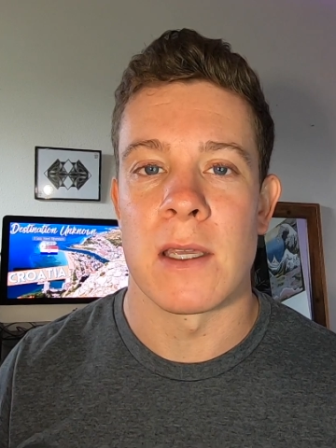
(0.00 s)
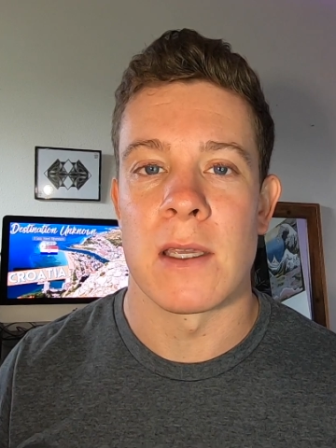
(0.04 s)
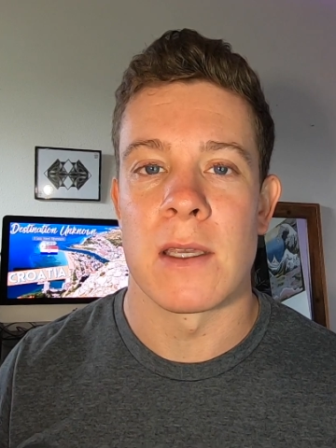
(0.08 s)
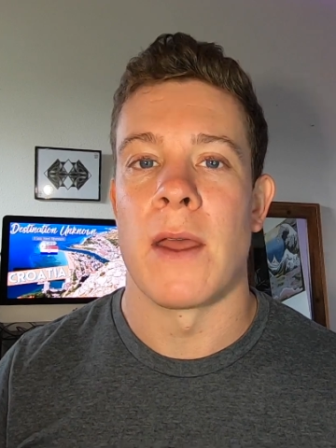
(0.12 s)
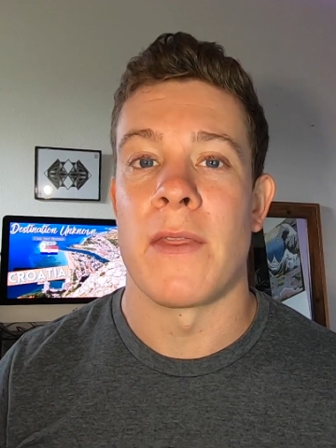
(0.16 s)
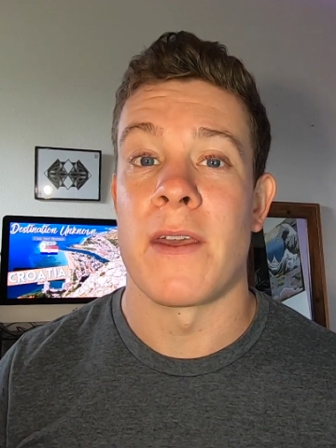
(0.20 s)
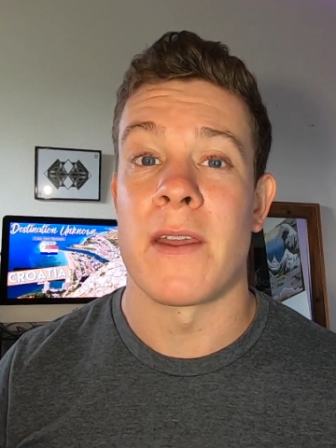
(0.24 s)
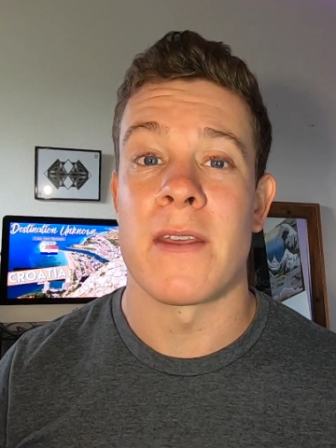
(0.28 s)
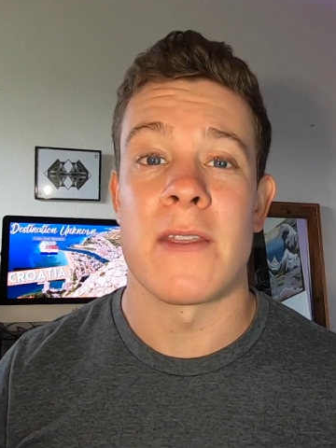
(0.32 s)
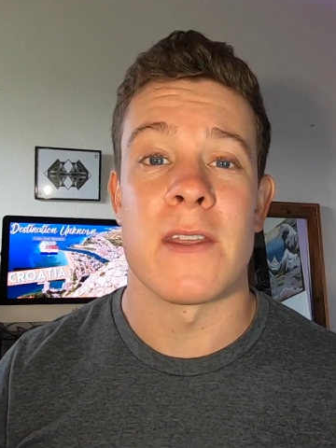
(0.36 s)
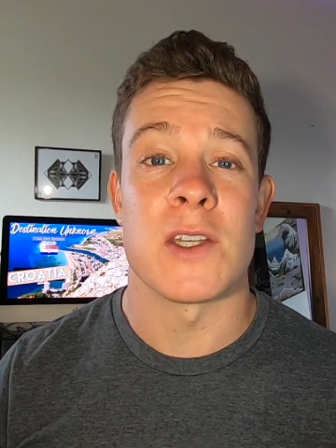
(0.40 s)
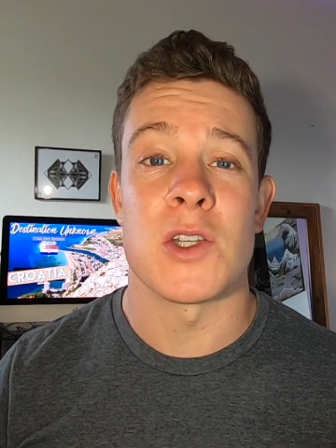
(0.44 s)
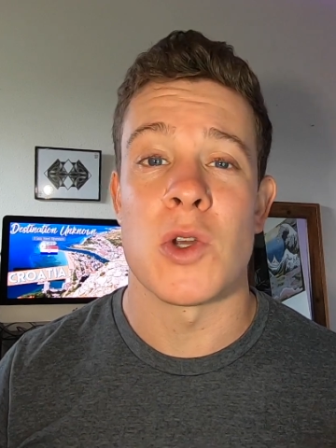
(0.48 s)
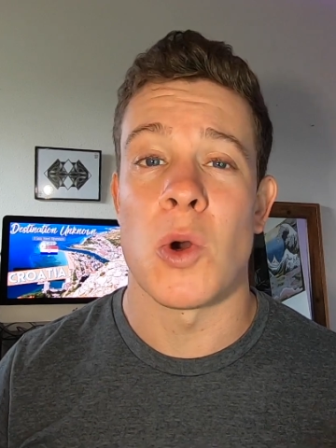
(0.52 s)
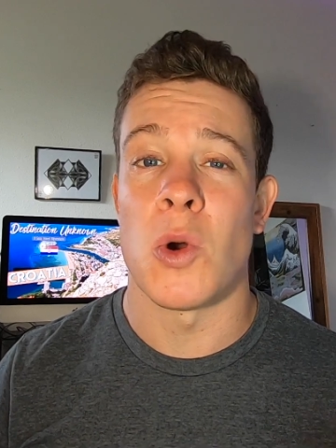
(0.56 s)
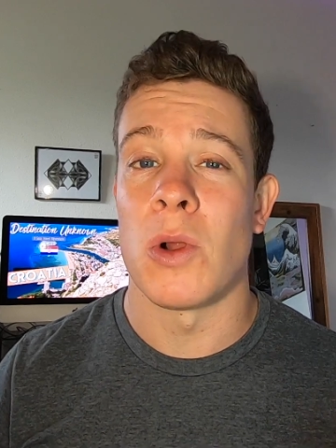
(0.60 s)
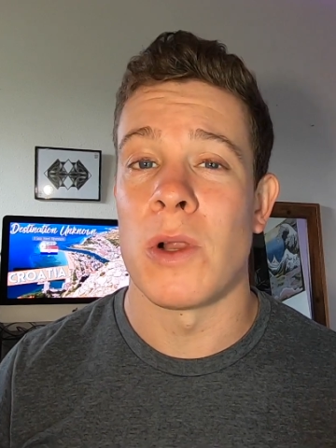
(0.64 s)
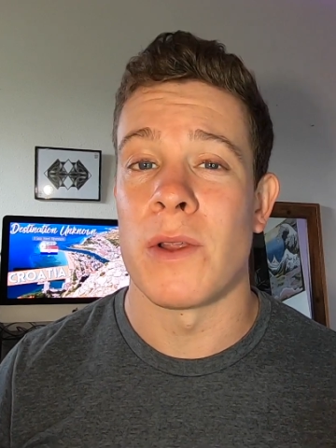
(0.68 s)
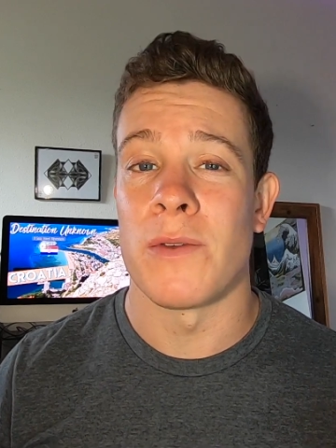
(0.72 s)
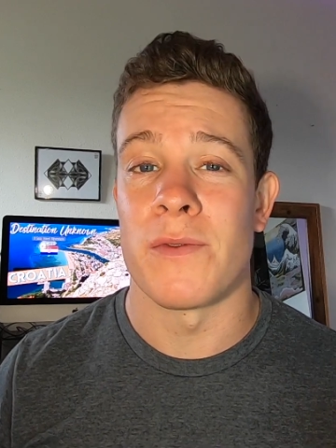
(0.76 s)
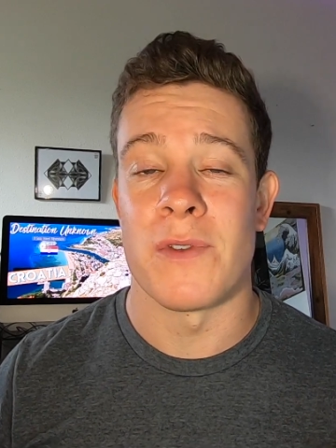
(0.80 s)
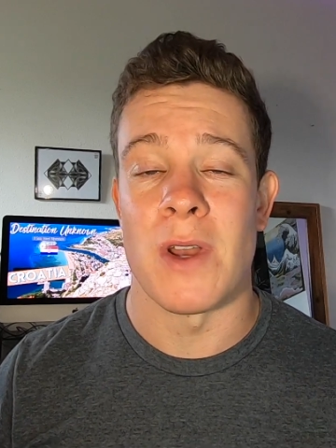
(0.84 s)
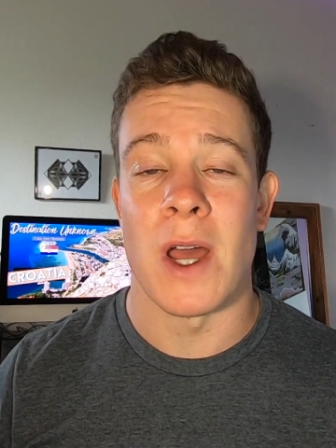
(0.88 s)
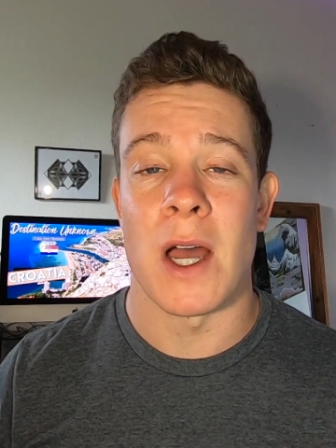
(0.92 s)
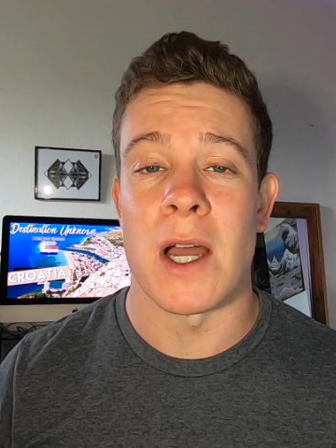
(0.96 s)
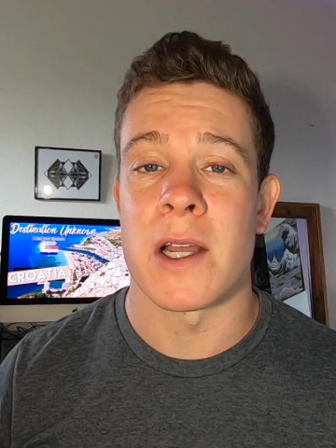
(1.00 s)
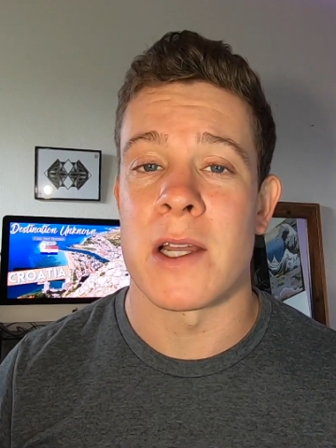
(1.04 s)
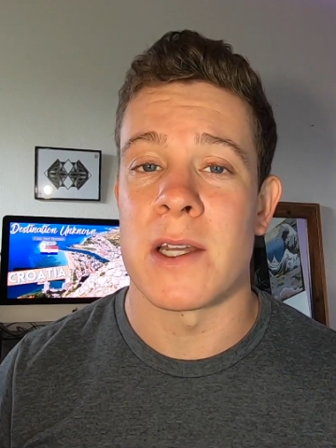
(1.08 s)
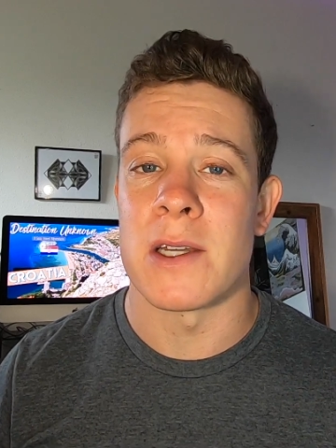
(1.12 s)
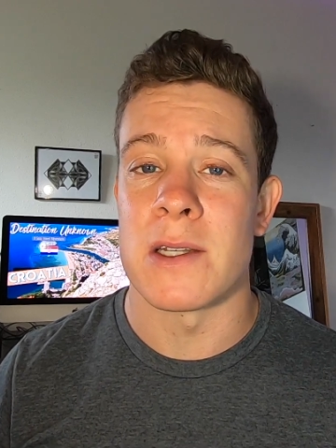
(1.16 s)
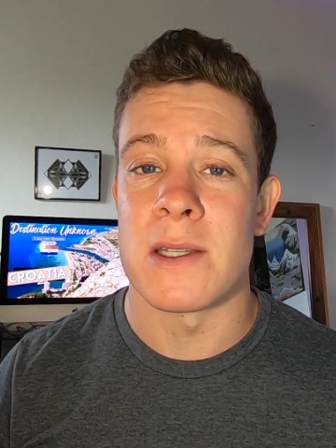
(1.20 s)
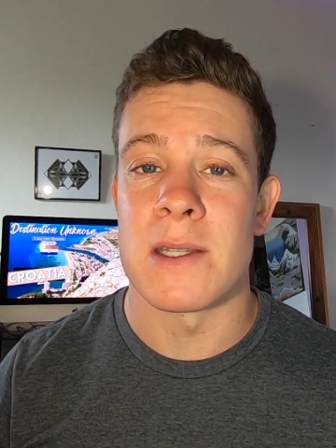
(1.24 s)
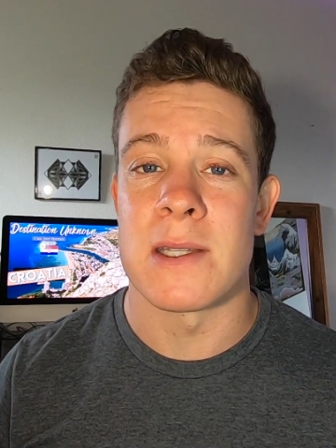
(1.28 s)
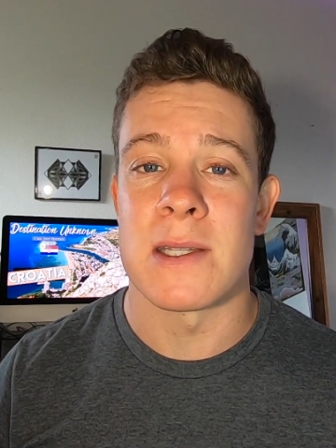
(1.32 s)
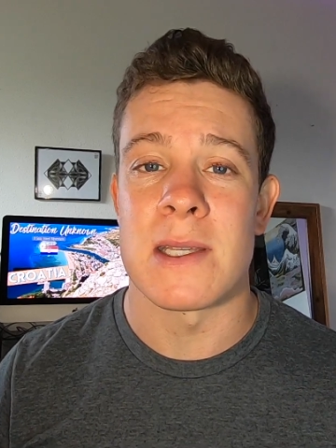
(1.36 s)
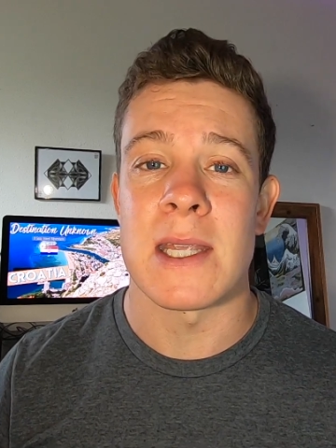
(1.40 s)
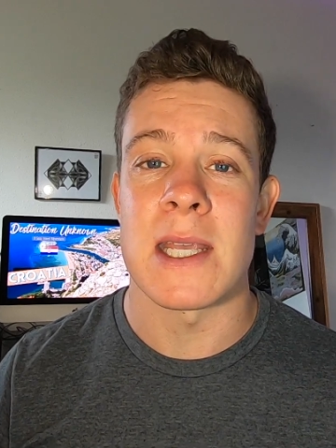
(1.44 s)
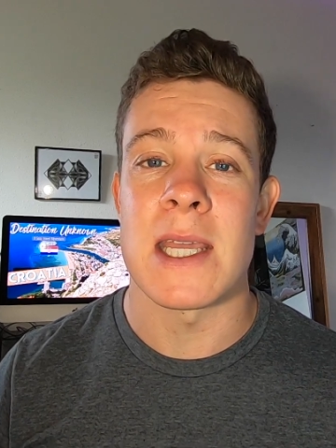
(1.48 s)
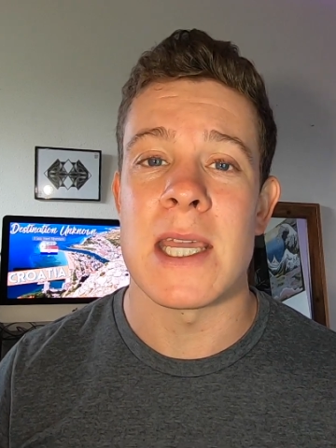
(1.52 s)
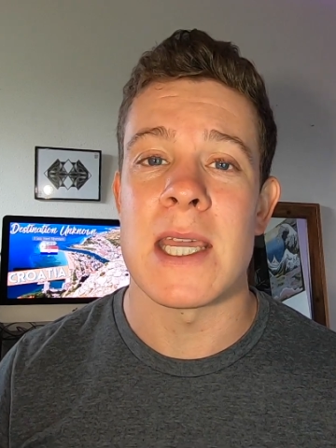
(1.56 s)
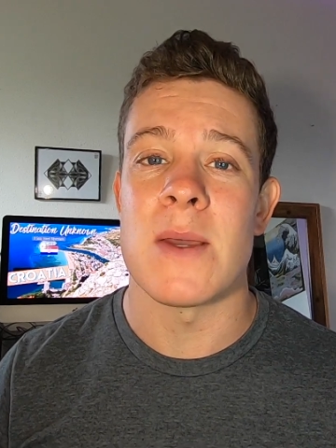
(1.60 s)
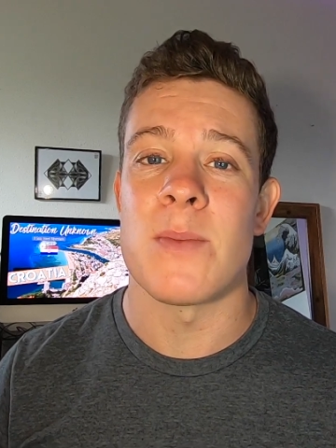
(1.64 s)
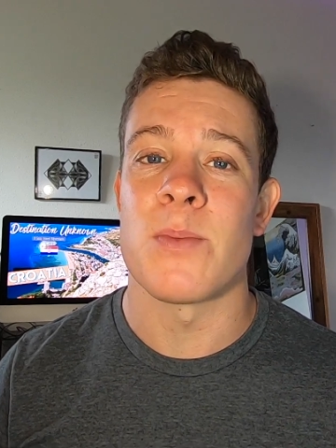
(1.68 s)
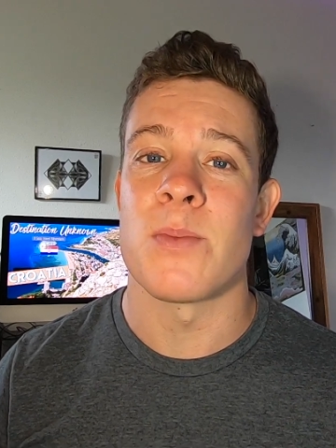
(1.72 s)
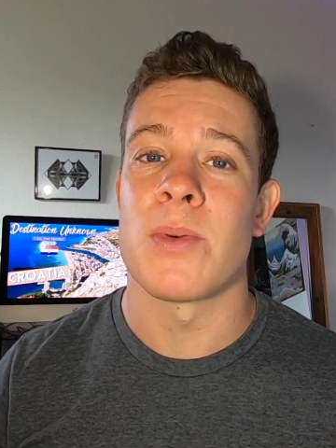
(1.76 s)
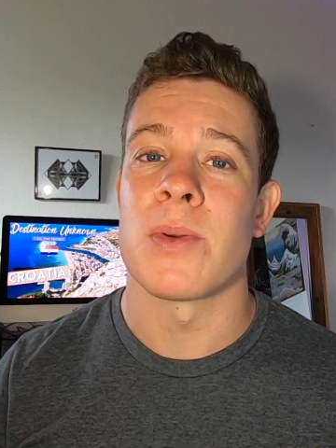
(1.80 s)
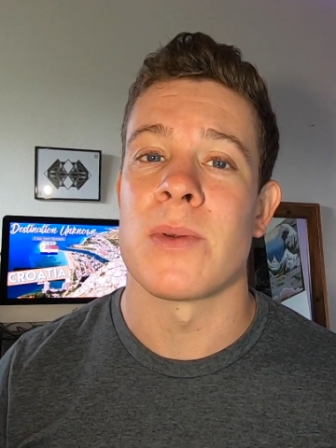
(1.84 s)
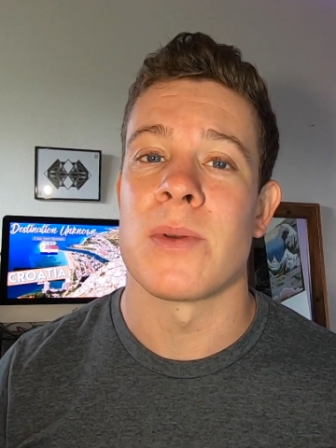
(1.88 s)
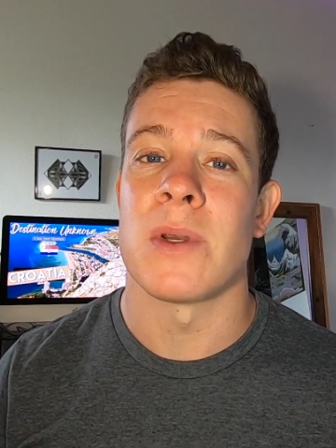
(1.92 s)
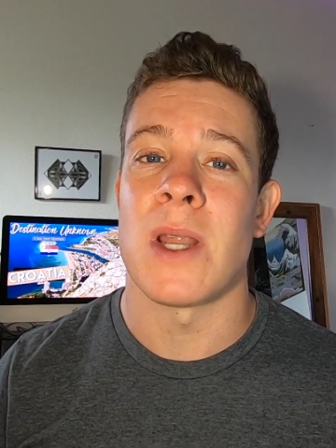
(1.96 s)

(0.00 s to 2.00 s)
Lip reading: I think the toll of not good sleep,